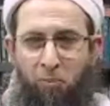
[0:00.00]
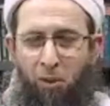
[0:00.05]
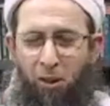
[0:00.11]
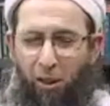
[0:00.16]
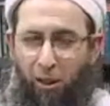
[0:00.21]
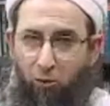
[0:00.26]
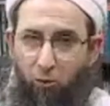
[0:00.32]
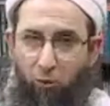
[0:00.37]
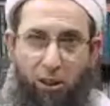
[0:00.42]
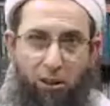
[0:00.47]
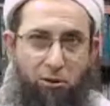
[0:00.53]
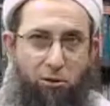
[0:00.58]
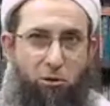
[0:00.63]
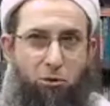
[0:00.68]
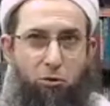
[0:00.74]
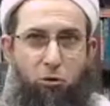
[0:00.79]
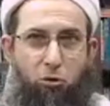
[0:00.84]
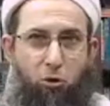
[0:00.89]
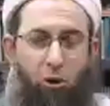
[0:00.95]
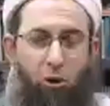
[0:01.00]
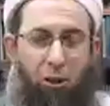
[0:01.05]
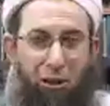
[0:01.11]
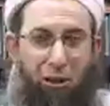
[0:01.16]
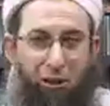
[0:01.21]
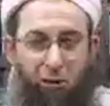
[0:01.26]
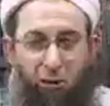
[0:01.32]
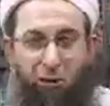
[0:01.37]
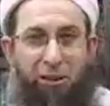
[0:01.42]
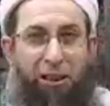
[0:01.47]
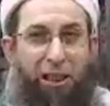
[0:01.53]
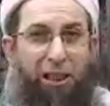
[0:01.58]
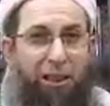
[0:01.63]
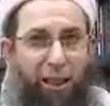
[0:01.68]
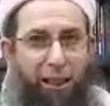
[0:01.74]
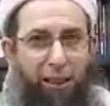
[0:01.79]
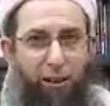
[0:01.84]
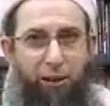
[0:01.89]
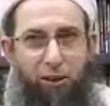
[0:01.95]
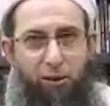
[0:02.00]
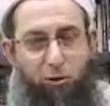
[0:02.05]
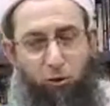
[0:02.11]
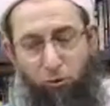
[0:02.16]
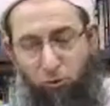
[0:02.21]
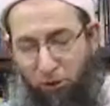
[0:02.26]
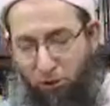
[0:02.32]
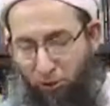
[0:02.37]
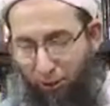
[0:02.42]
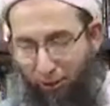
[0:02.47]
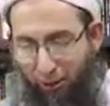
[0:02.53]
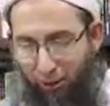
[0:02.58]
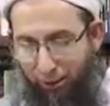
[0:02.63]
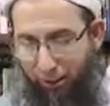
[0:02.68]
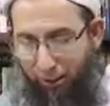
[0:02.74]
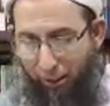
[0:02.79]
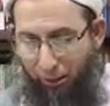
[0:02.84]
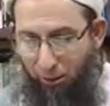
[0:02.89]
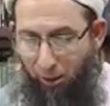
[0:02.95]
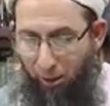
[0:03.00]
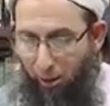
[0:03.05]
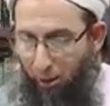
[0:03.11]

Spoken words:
and we saw it one day later, and so we started late.